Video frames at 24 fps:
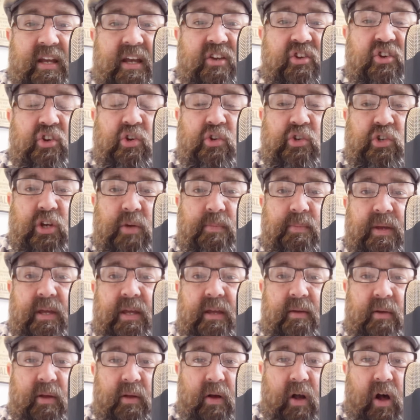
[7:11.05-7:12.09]
You should
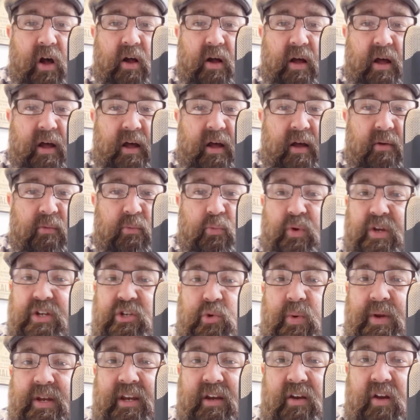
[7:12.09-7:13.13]
be
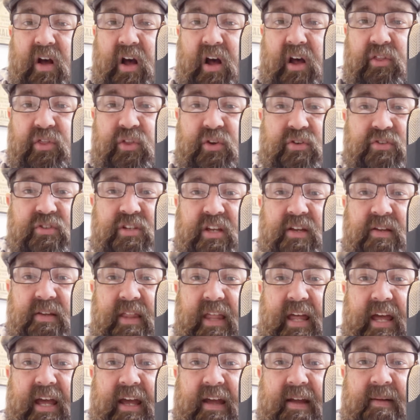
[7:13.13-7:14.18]
retweeting authors
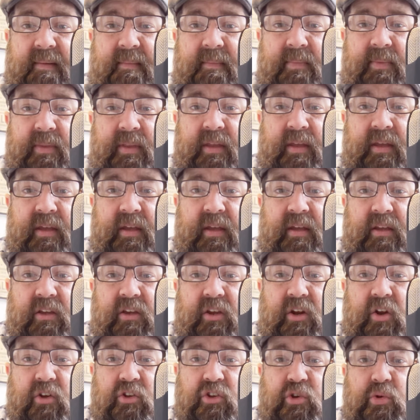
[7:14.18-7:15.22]
that
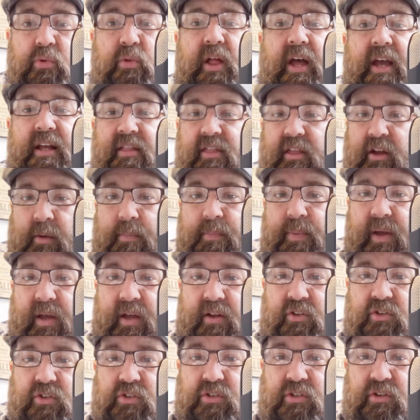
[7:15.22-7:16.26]
you like their
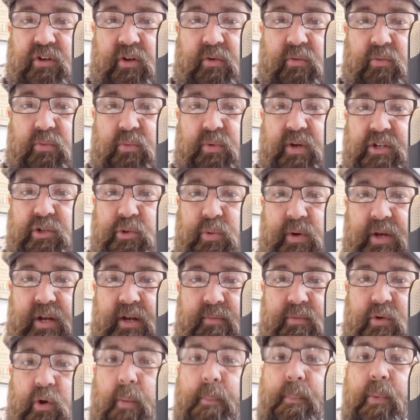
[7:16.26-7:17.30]
pitch. Retweet
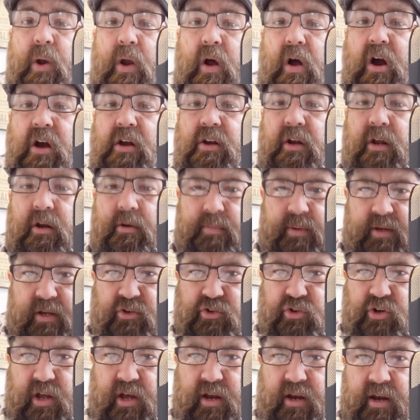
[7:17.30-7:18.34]
them. Don't put a heart on it,
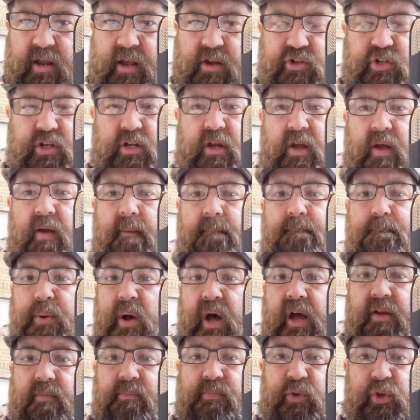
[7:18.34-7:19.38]
because you're not an agent.
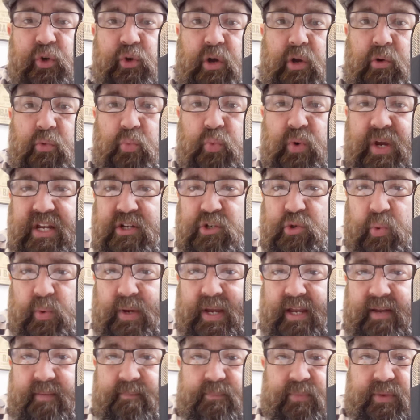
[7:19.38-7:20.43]
But you can
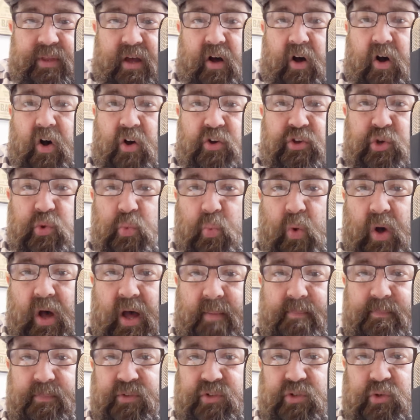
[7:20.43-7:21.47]
retweet all you
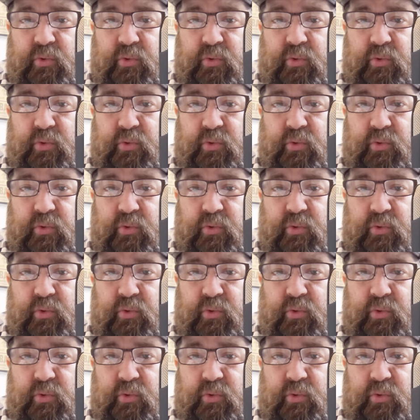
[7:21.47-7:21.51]
want.